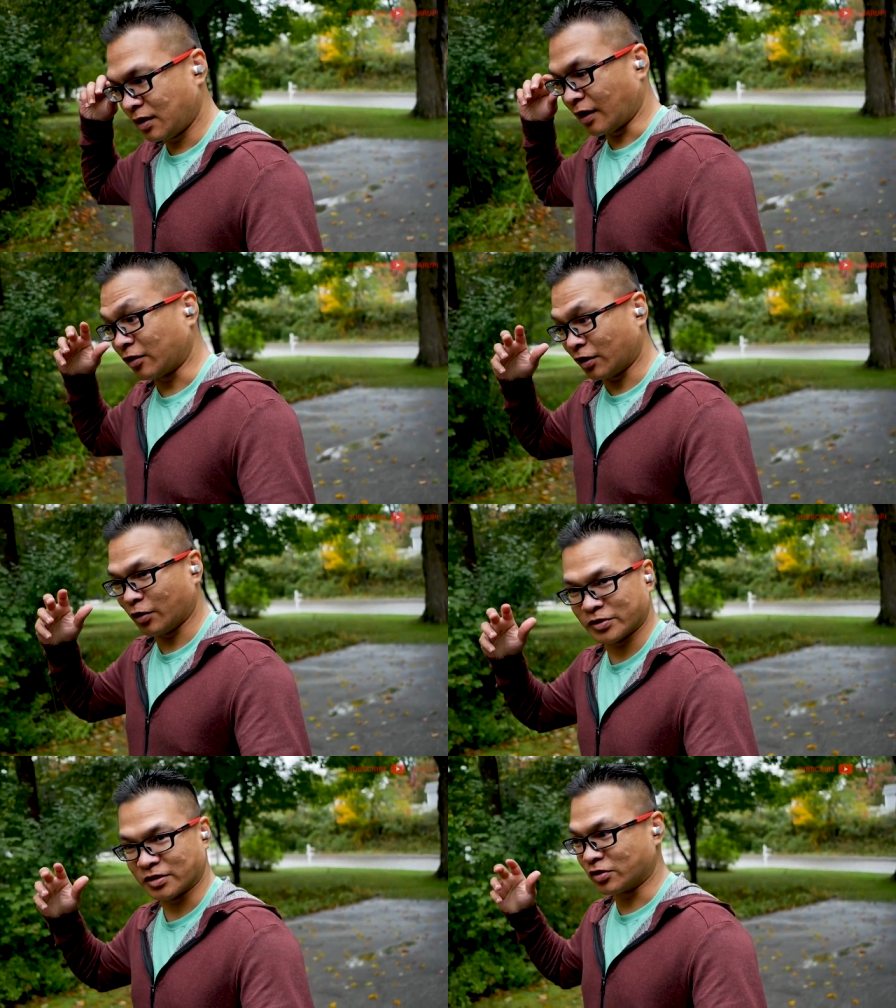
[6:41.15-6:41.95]
I thought
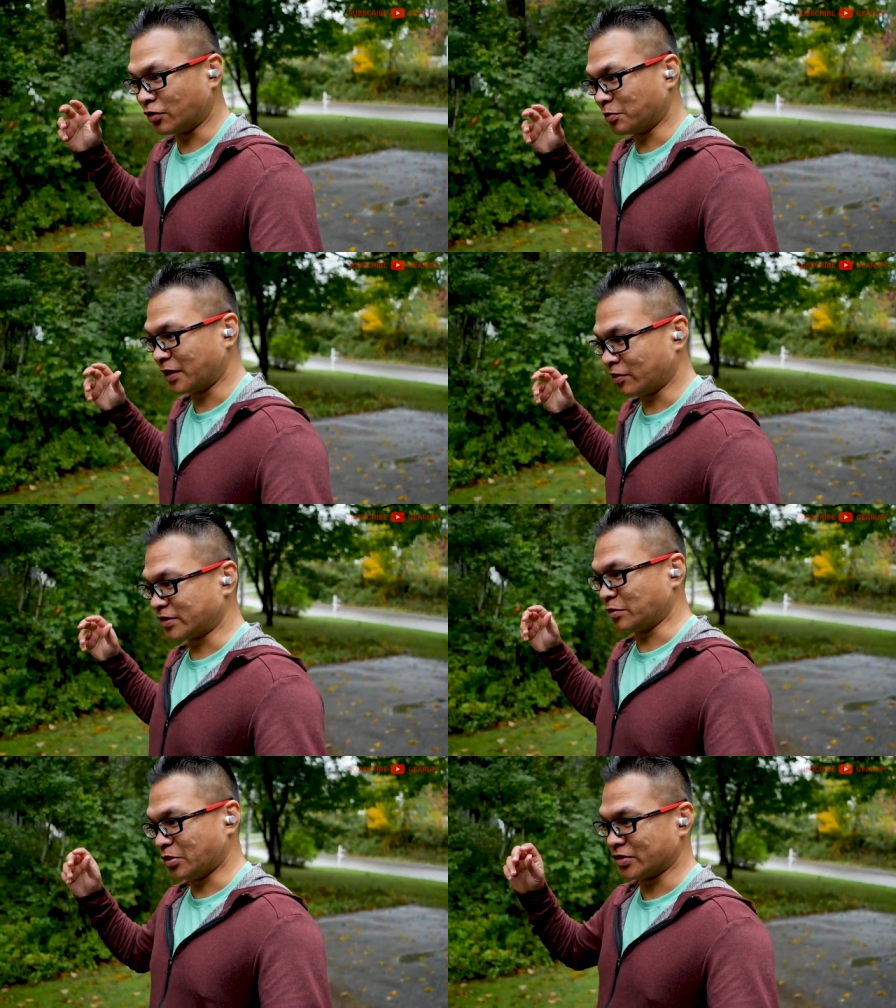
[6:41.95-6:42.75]
that was a tone, but that
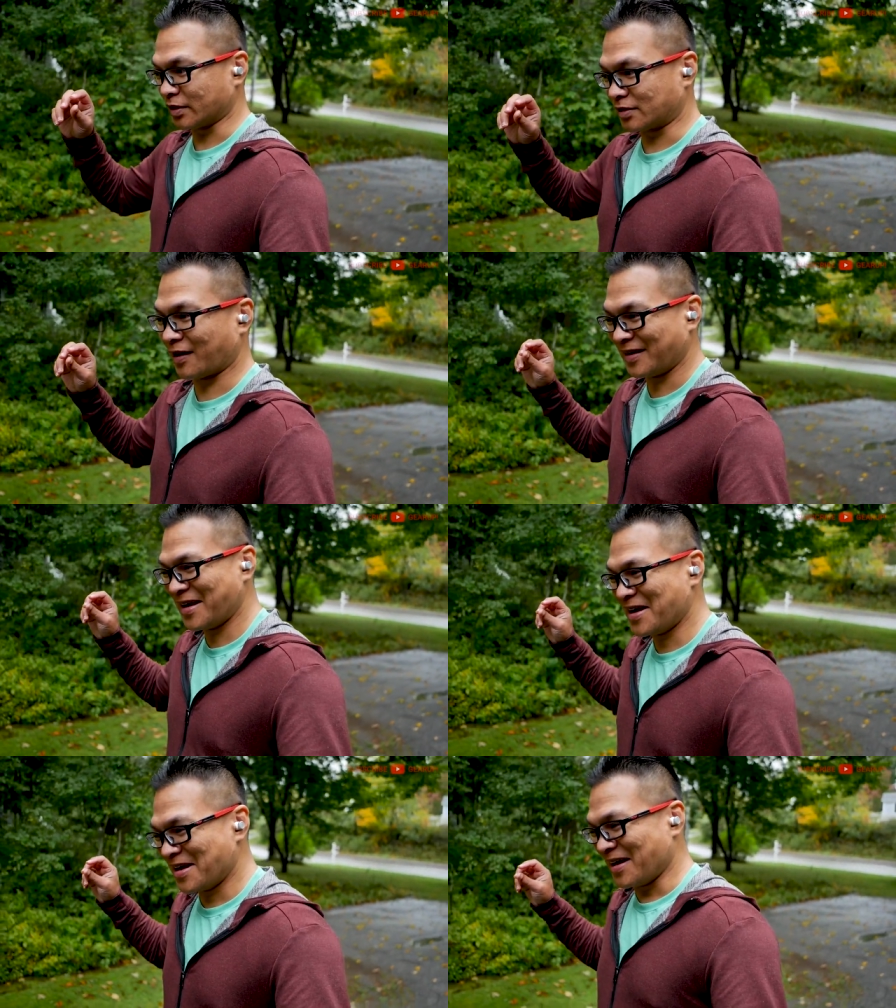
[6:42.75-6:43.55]
was the music
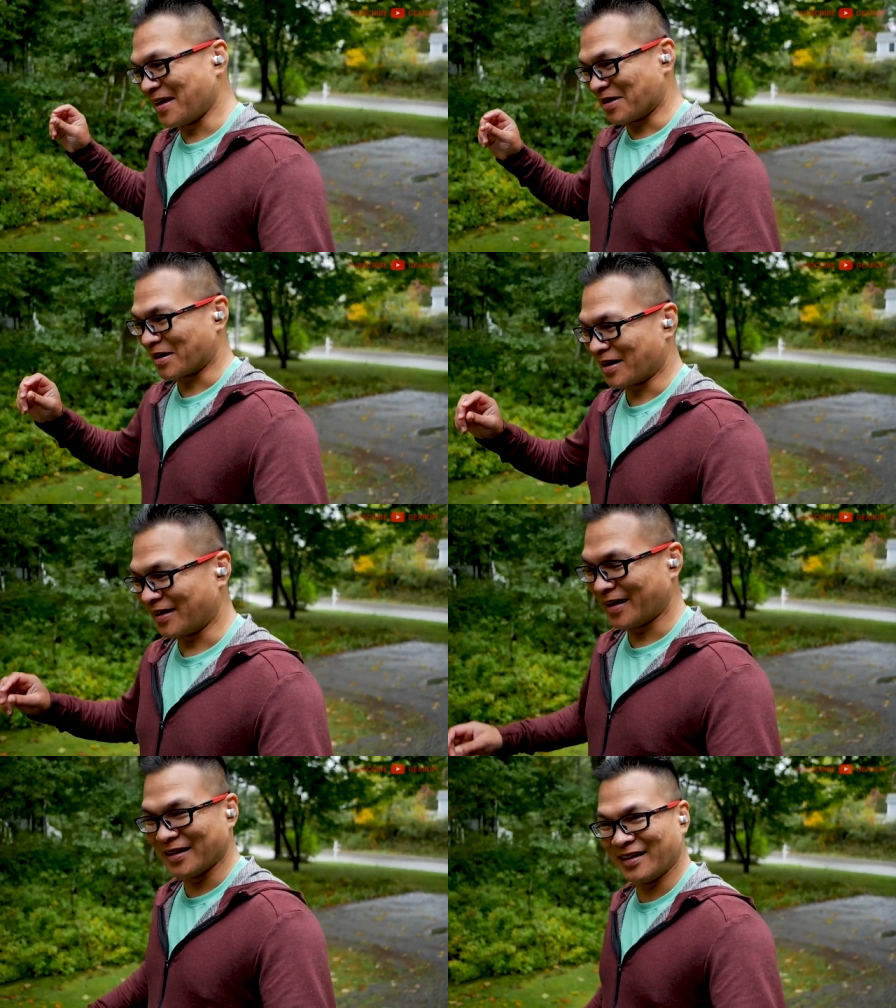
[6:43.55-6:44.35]

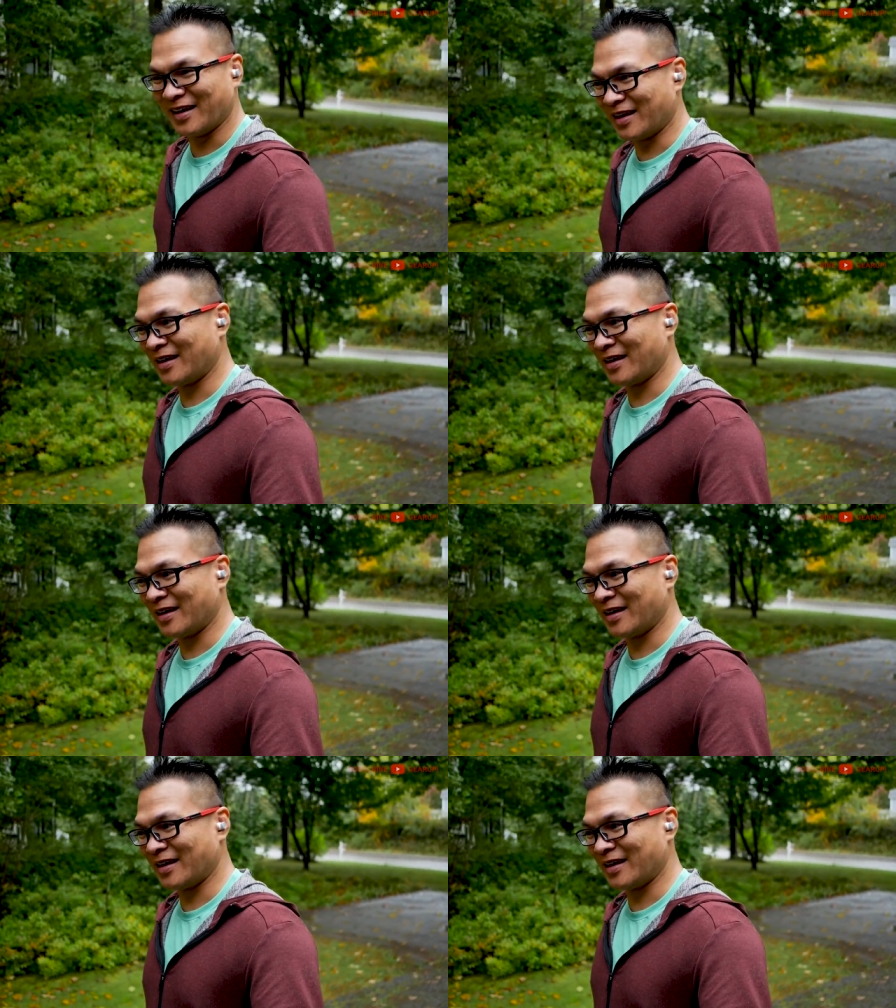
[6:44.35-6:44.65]
cutting in.